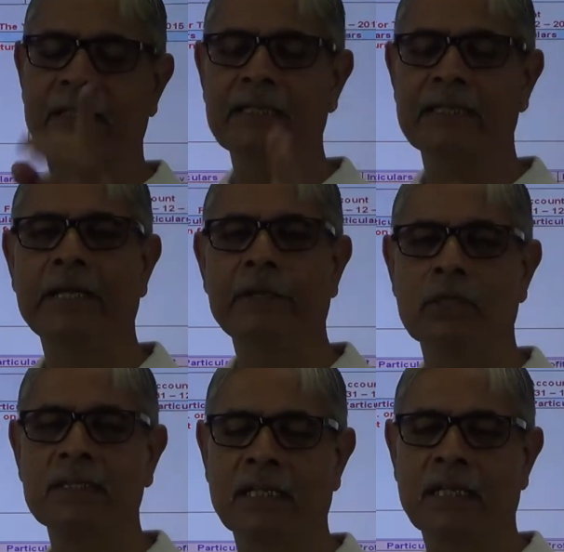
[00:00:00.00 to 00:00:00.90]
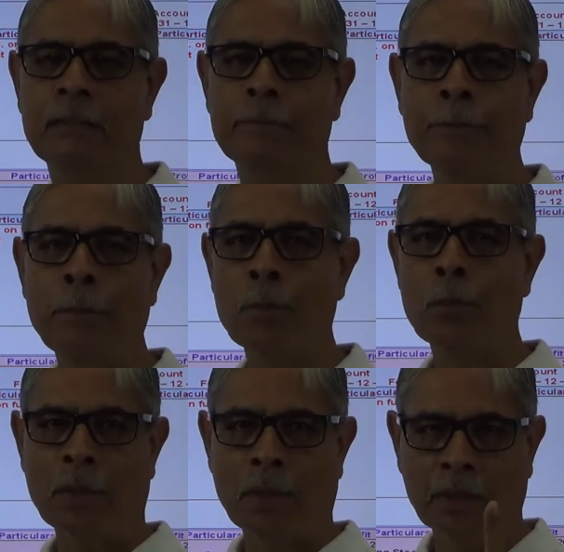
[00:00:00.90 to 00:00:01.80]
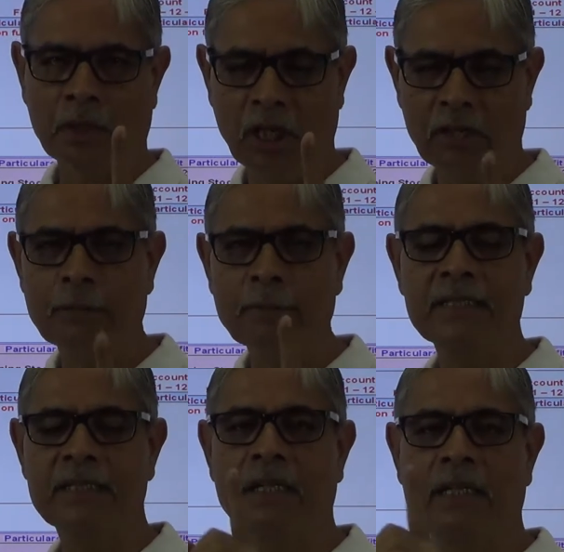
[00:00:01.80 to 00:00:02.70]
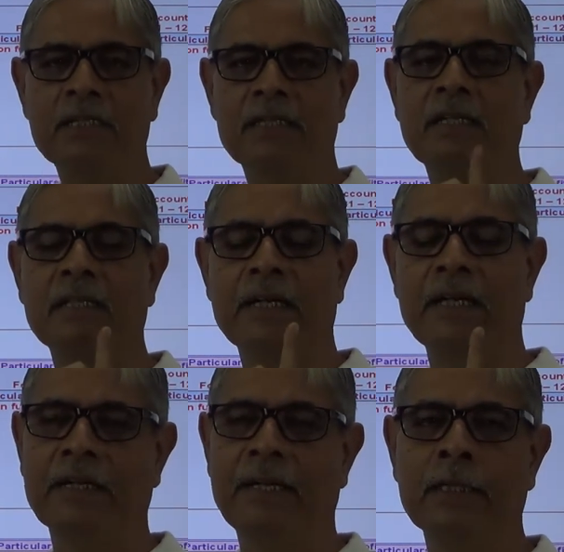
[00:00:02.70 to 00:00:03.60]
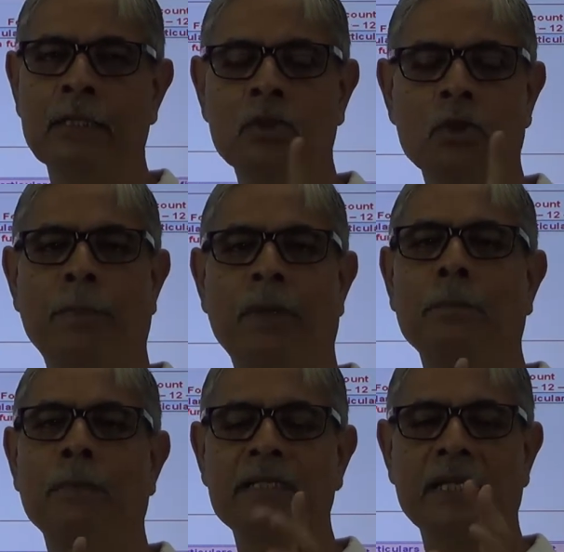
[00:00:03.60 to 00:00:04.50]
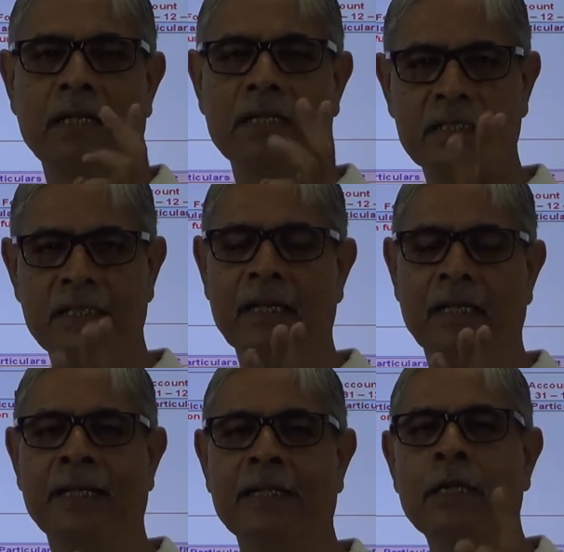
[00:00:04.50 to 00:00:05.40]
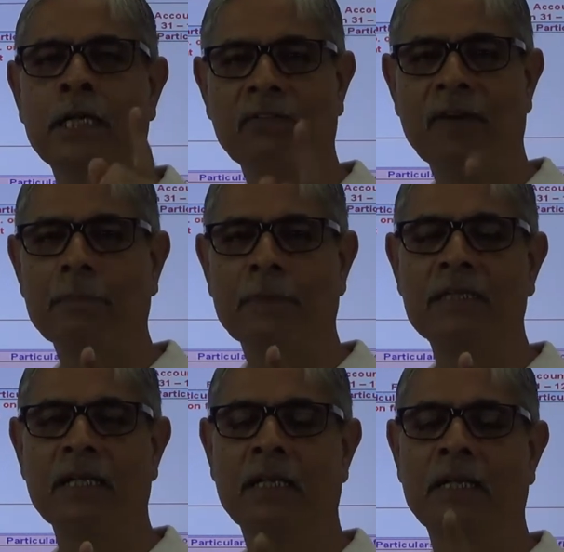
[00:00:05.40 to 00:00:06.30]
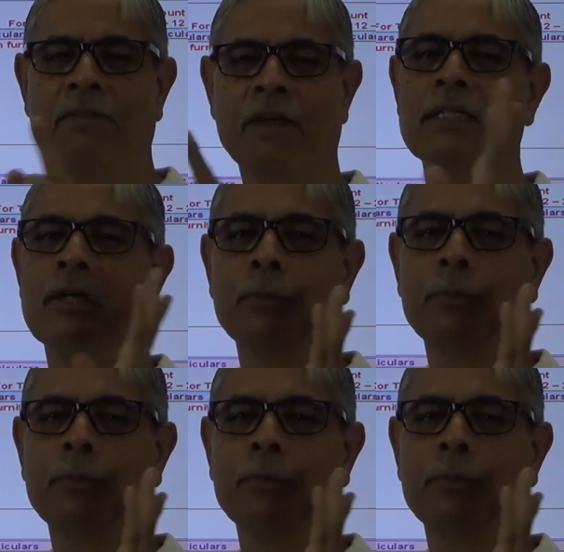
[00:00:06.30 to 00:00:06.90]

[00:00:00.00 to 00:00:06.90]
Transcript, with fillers: is annual salary. 11 month salary is 3300. So per month salary is 300. 12 month salary works out to be